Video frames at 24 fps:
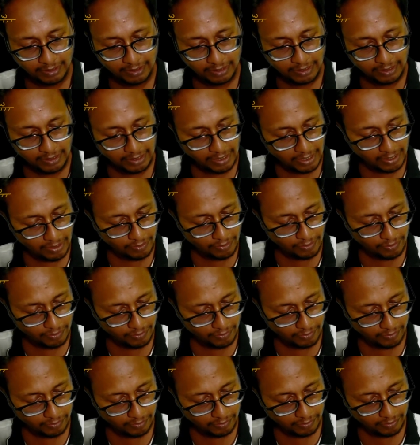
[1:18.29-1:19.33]
now
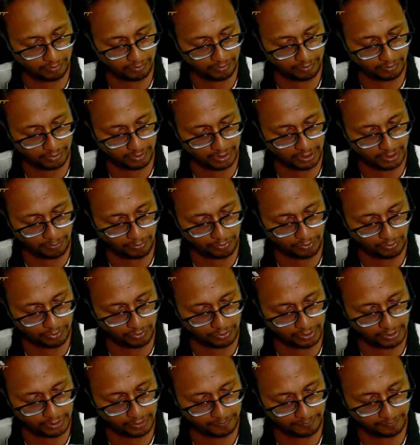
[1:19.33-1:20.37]

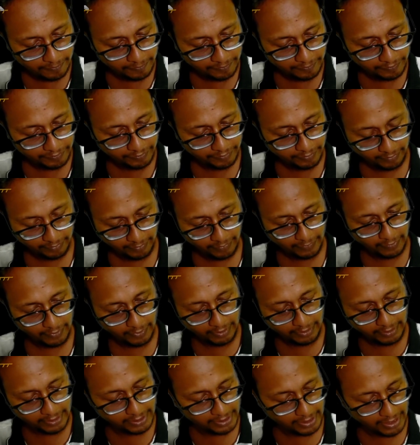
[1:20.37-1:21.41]
suppose
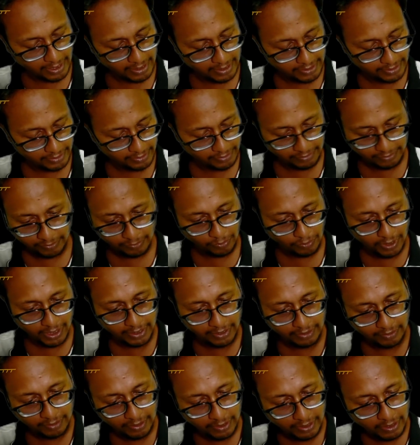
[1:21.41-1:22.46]
this car is rolling
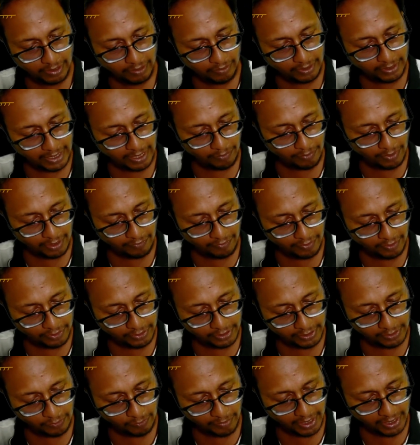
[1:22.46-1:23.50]
with angular
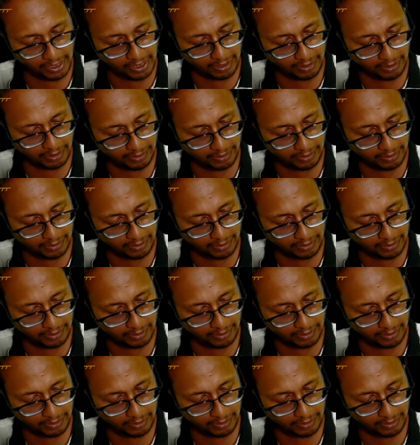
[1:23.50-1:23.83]
velocity omega,